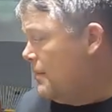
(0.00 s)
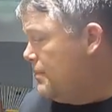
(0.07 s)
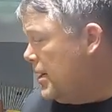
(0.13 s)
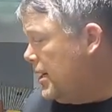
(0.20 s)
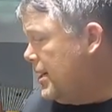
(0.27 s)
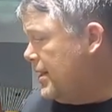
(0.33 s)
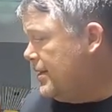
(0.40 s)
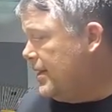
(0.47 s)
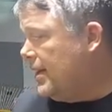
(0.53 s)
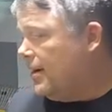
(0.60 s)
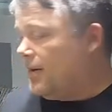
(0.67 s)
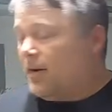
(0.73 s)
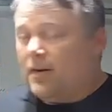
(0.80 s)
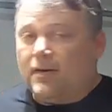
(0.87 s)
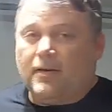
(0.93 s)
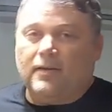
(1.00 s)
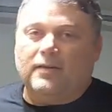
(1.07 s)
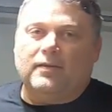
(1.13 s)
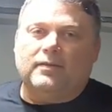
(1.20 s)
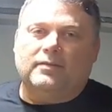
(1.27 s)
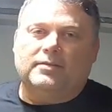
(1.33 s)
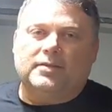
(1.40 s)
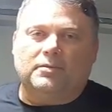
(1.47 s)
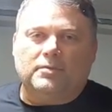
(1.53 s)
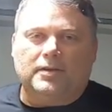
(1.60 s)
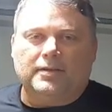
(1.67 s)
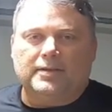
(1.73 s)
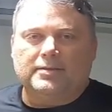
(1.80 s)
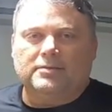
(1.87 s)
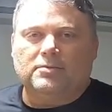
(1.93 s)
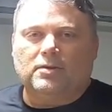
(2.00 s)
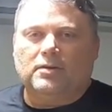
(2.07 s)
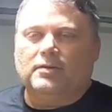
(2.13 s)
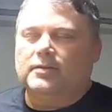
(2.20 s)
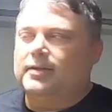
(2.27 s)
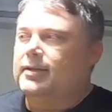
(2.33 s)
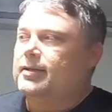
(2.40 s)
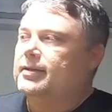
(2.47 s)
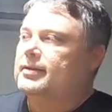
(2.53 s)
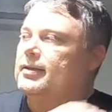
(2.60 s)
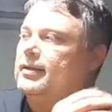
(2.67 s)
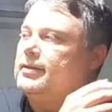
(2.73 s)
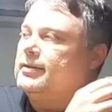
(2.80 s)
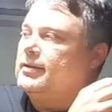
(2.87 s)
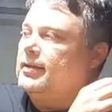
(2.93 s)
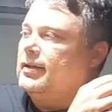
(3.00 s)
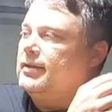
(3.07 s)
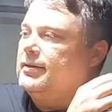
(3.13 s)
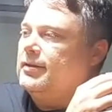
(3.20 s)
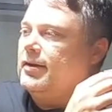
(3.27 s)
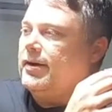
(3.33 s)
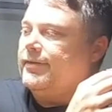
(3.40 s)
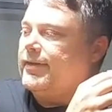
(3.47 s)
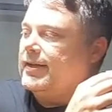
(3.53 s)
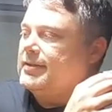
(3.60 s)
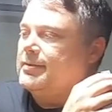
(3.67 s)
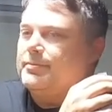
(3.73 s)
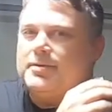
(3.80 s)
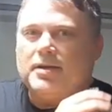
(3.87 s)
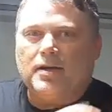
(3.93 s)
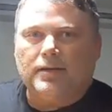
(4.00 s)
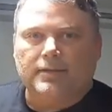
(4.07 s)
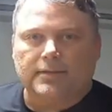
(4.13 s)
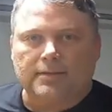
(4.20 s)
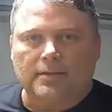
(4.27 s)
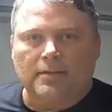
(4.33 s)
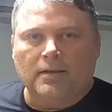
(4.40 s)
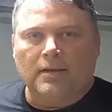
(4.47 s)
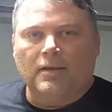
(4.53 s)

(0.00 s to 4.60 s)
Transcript: but they are somewhat lesser quality, and you know, I've had some nuts